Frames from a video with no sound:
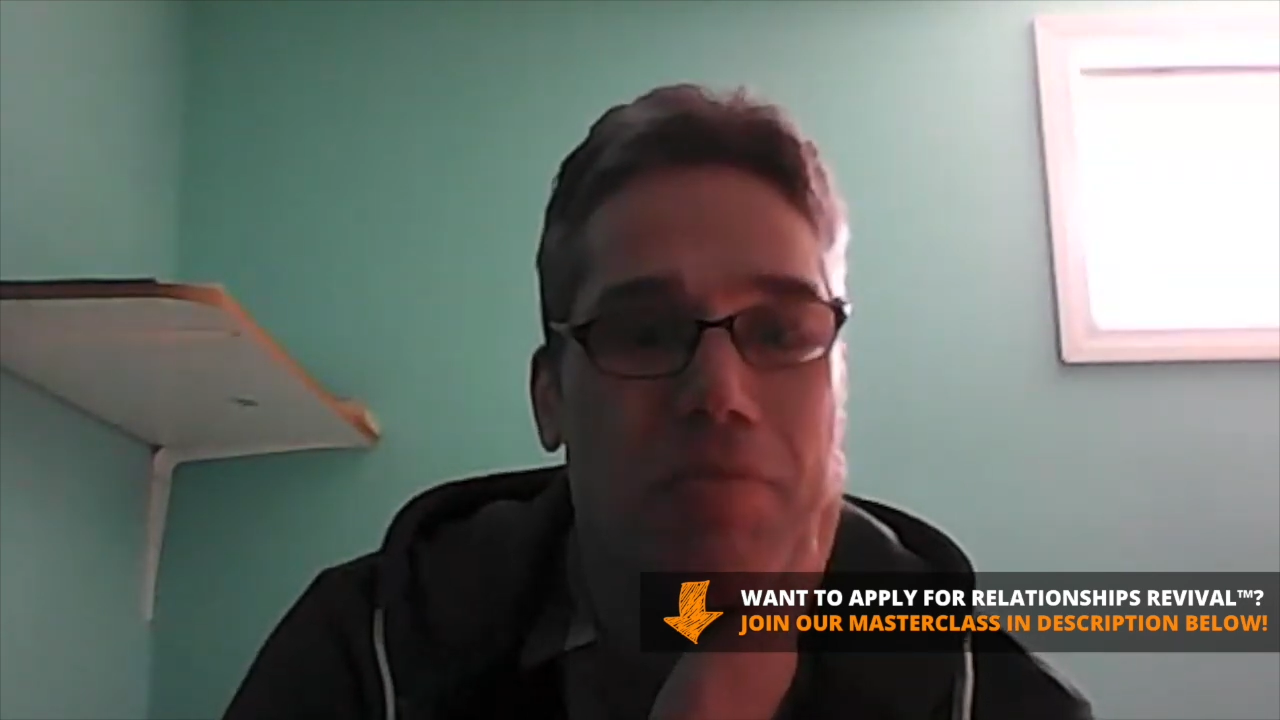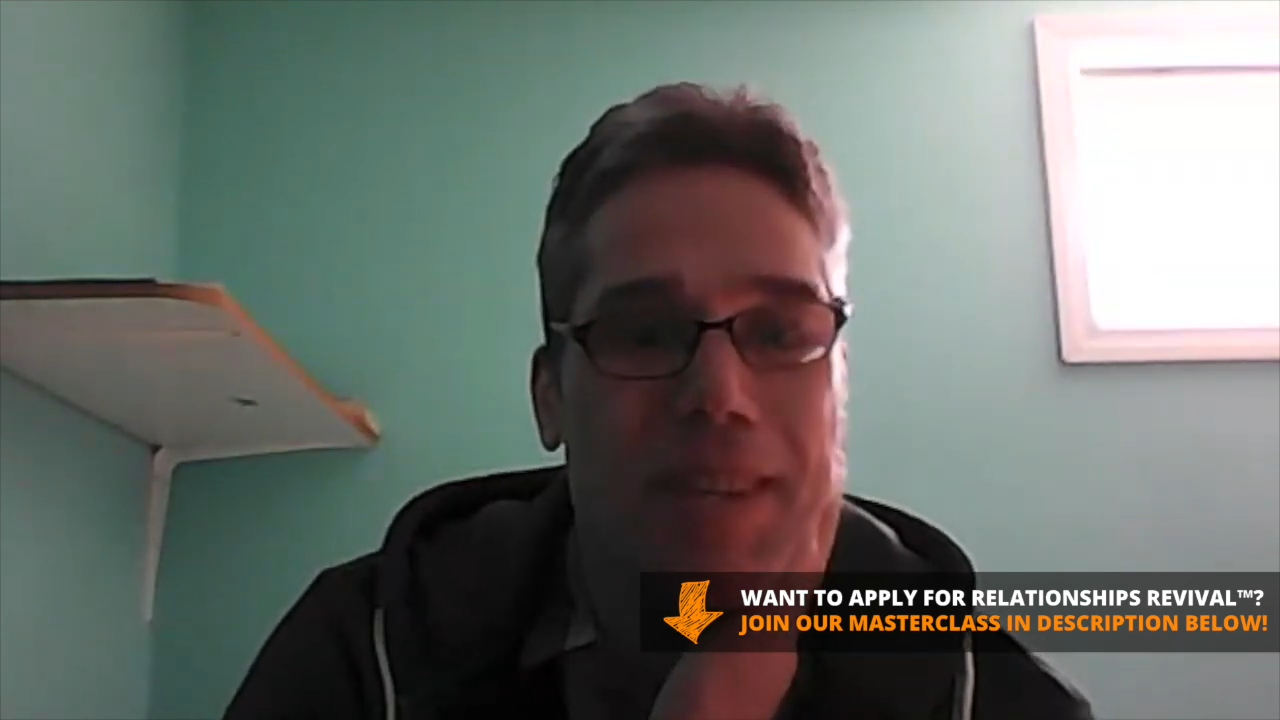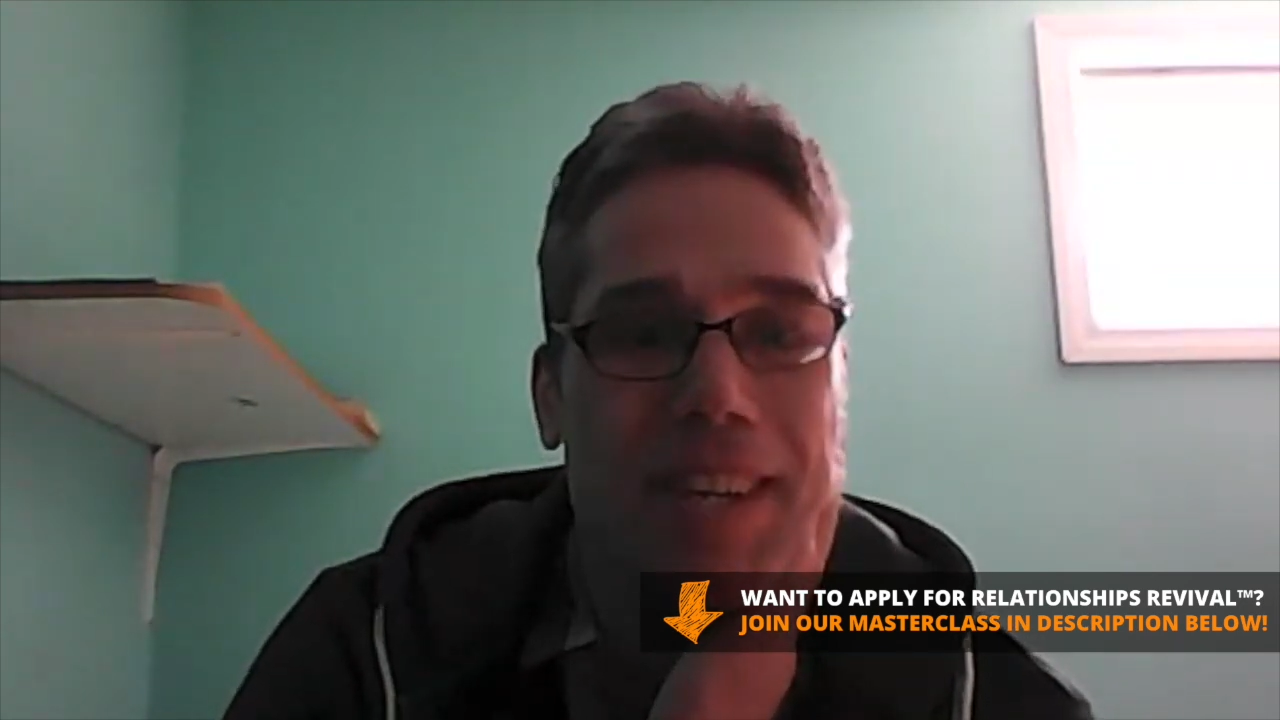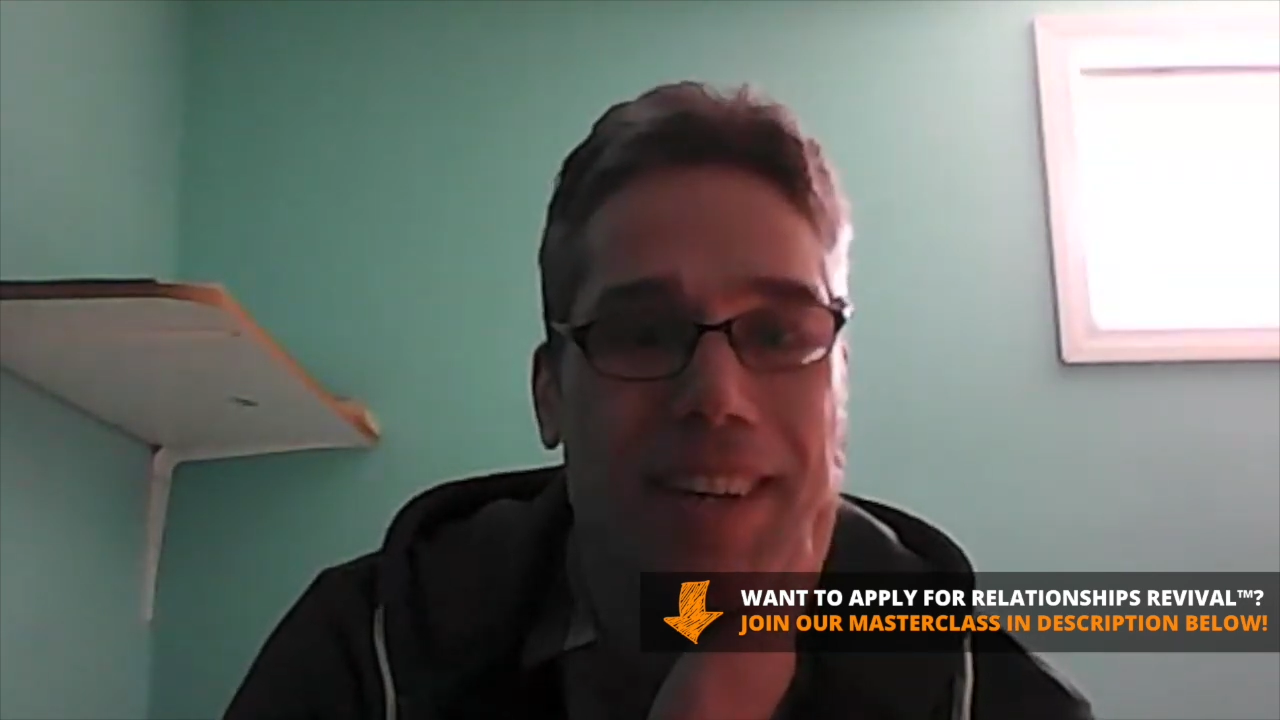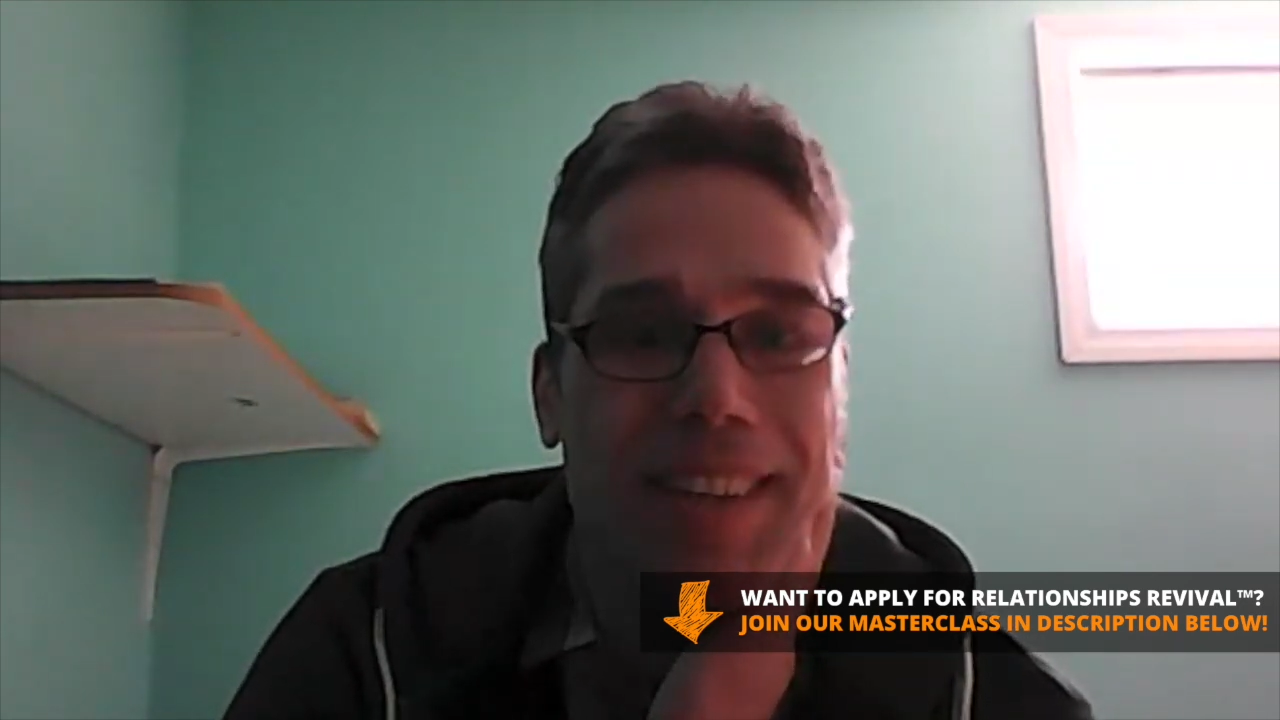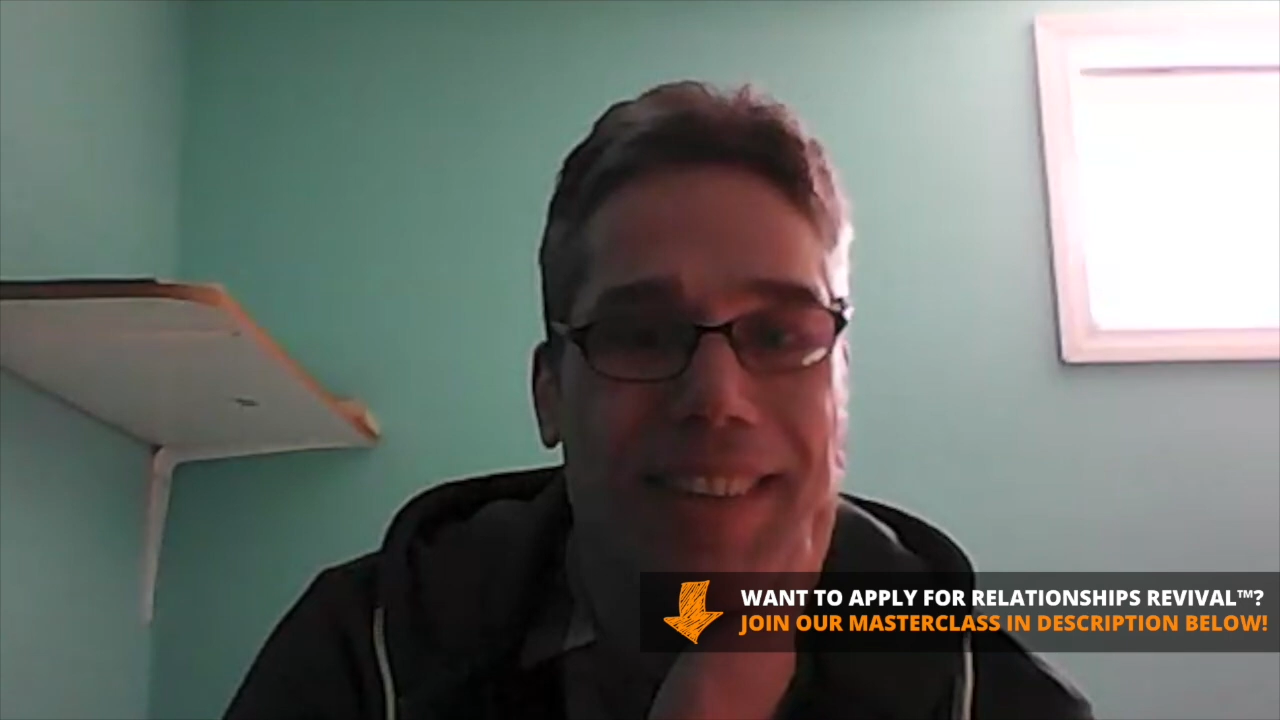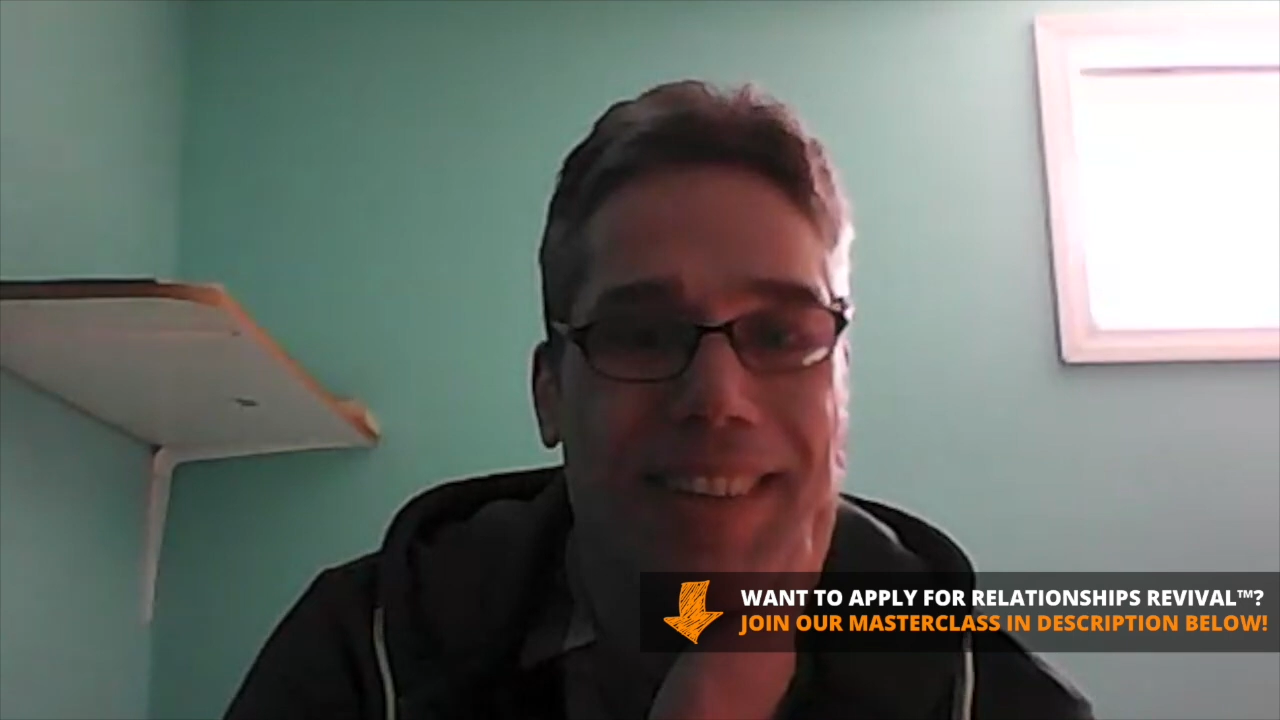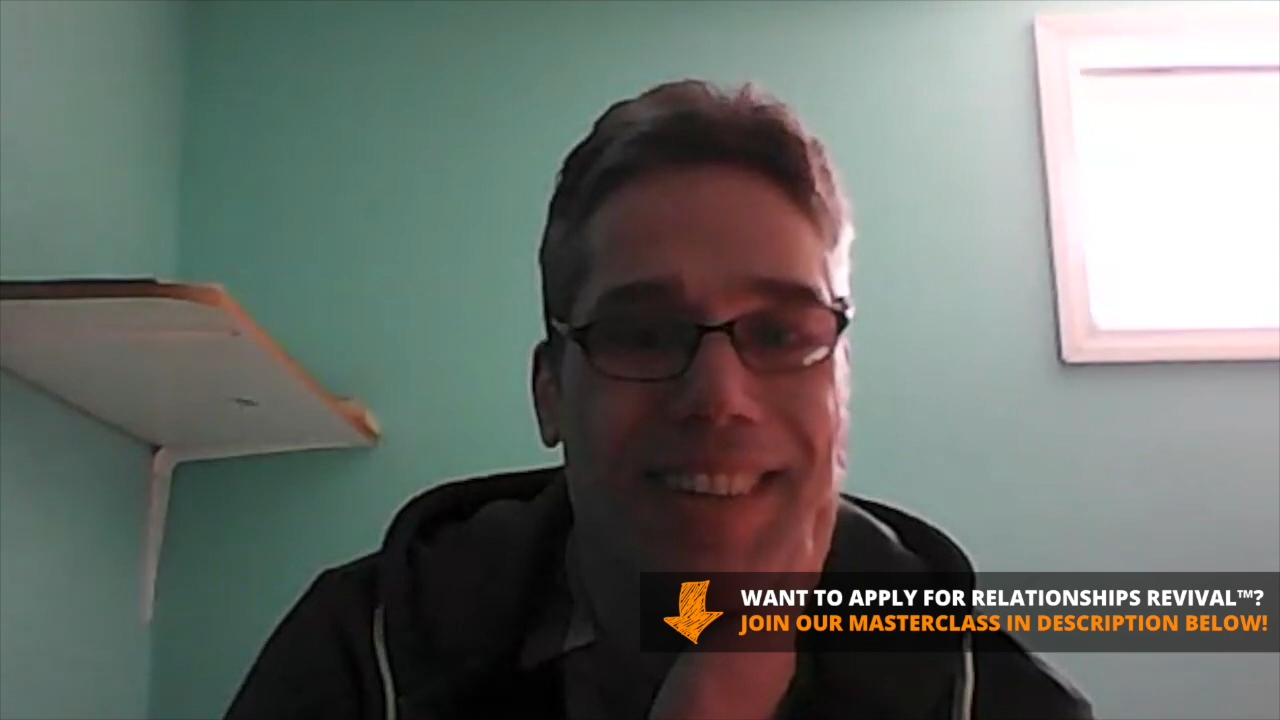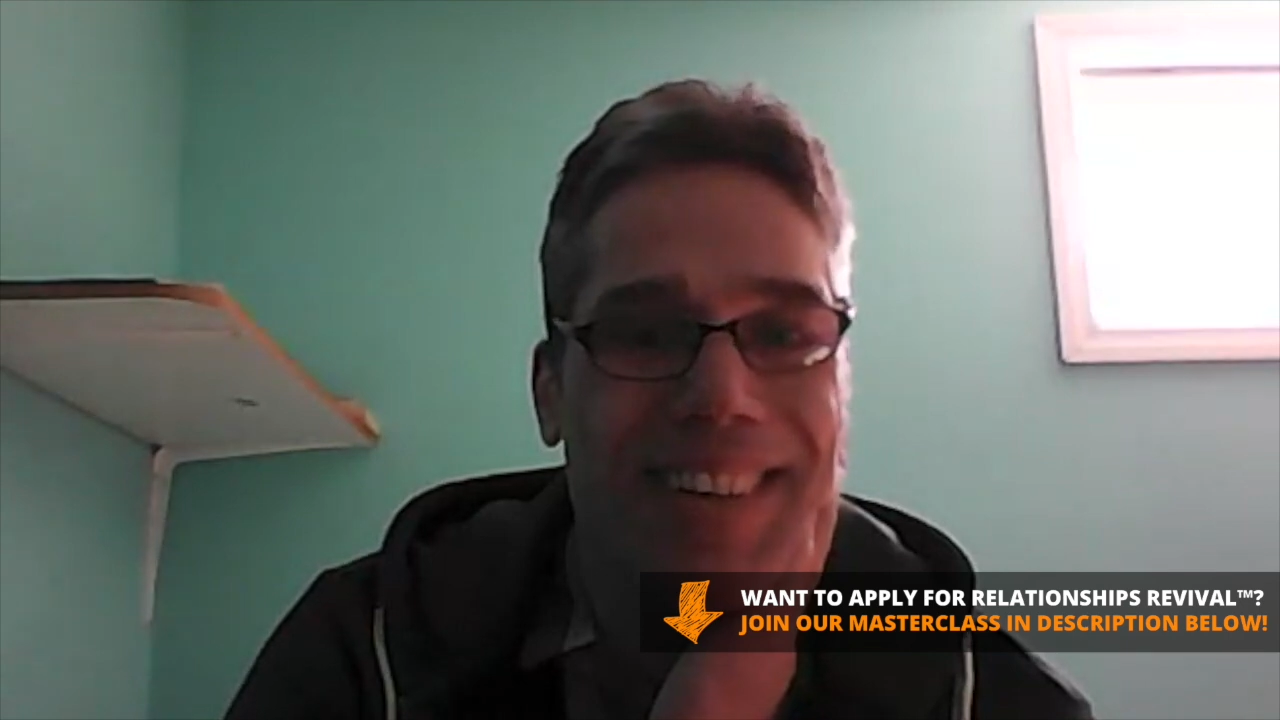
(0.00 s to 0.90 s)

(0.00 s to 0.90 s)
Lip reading: me. And